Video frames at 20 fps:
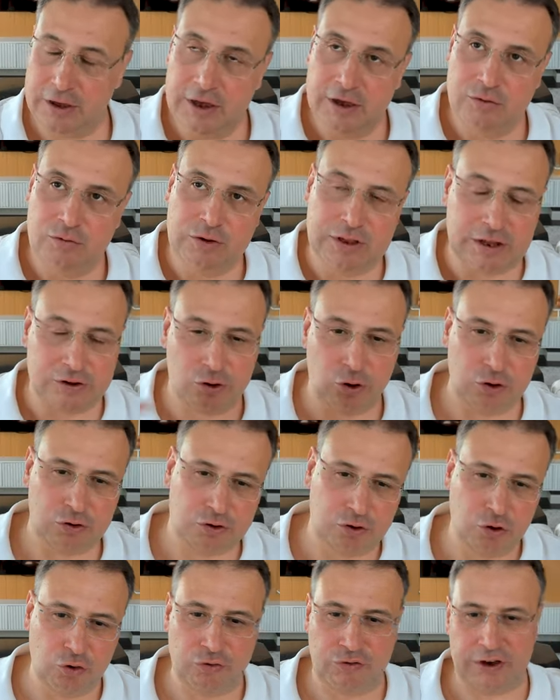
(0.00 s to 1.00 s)
without going
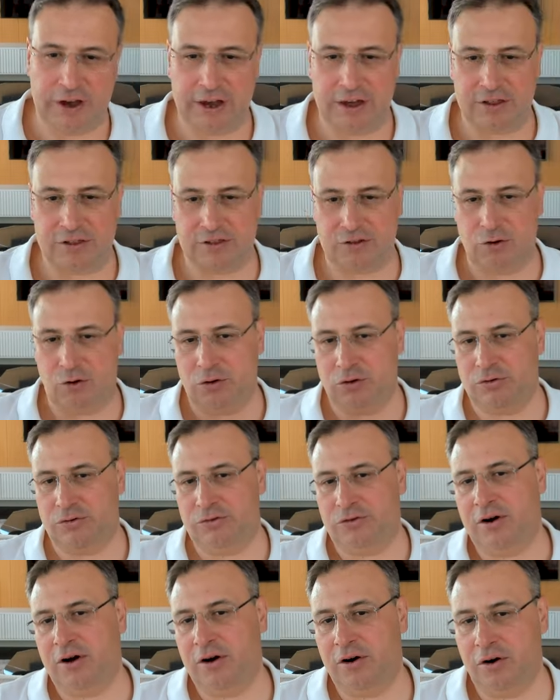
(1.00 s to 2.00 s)
too fast, or
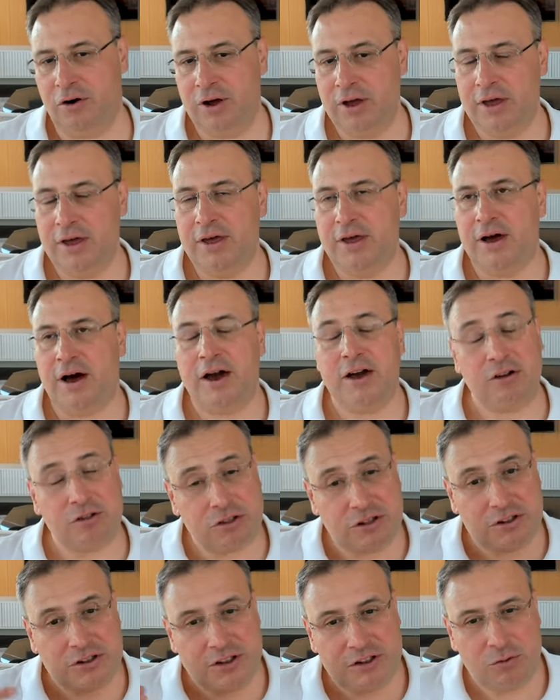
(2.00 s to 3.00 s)
I
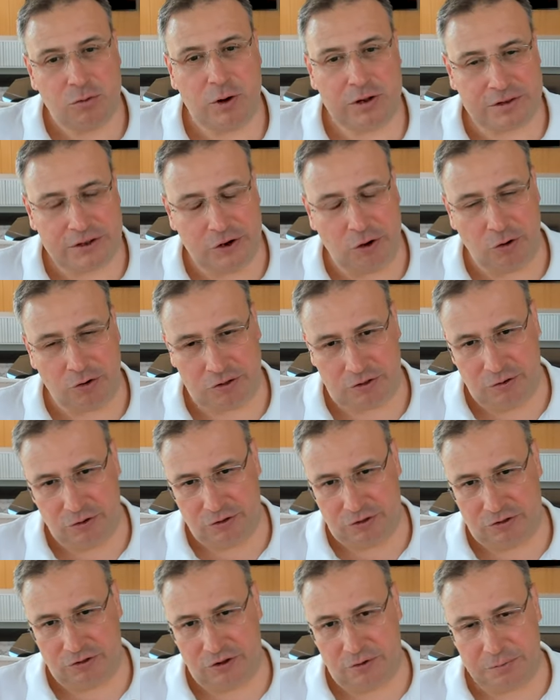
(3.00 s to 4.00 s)
also didn't want to go too
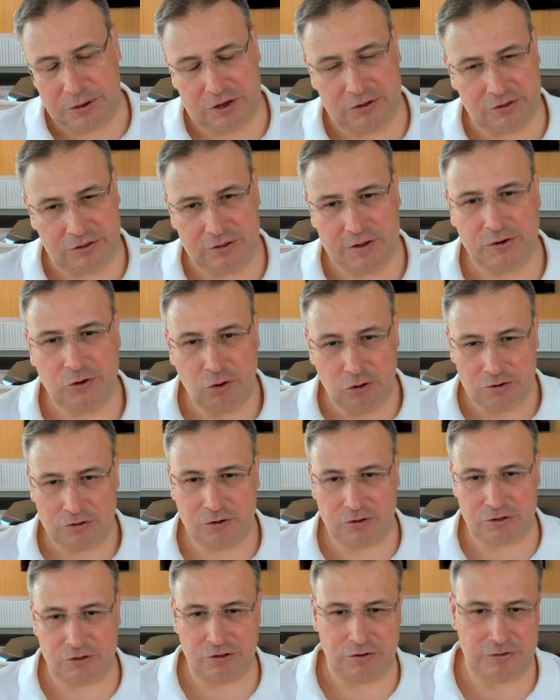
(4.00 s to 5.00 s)
slow, because going too
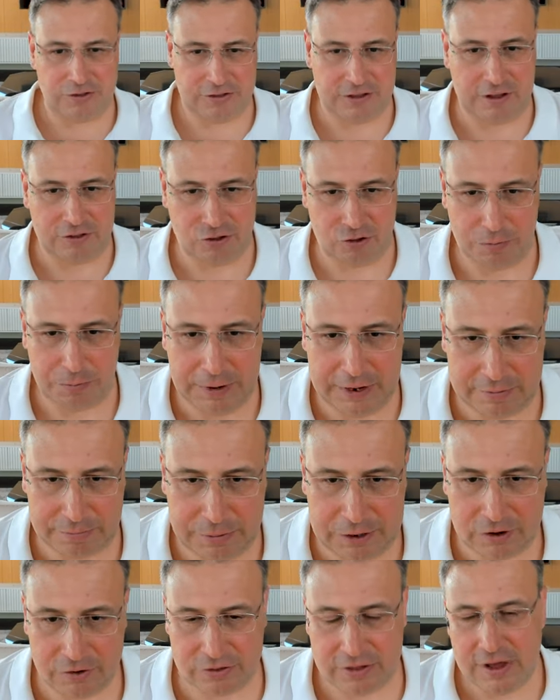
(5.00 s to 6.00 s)
slow is also bad,
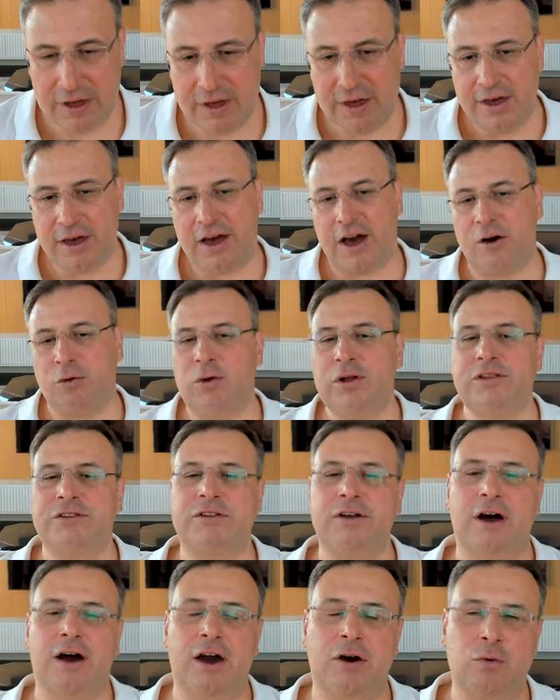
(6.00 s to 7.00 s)
because I
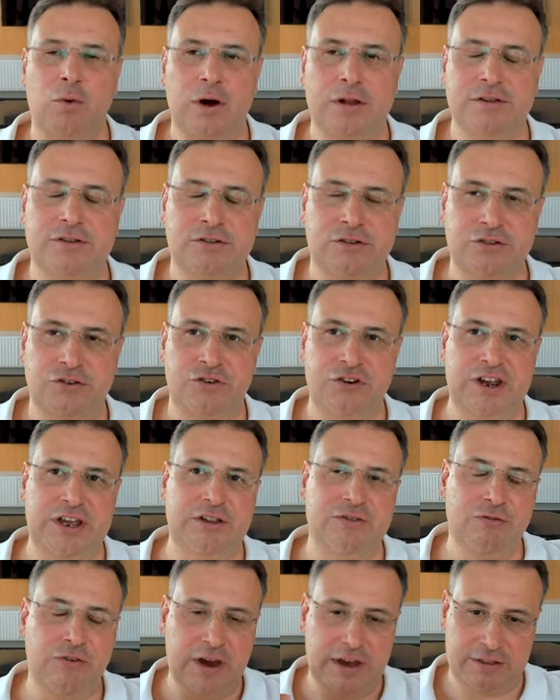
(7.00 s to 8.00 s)
wanted to
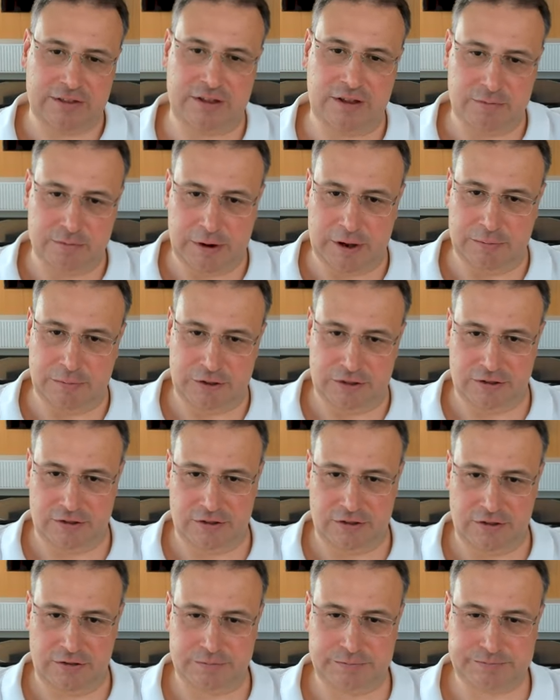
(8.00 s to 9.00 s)
reinvest in my
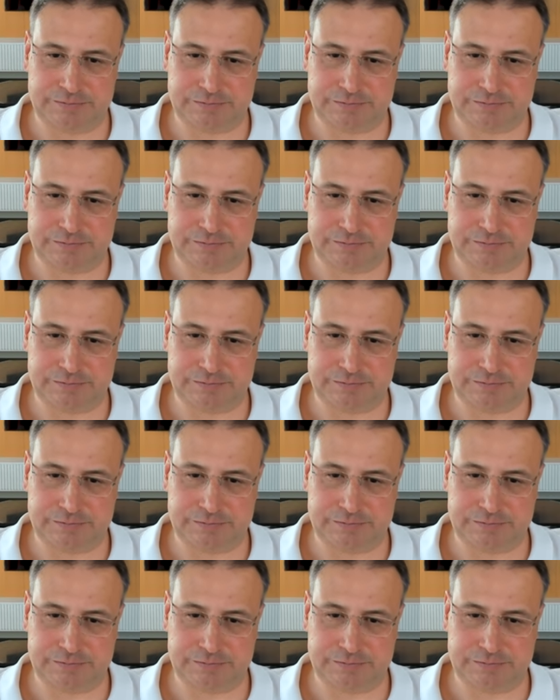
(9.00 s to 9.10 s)
business.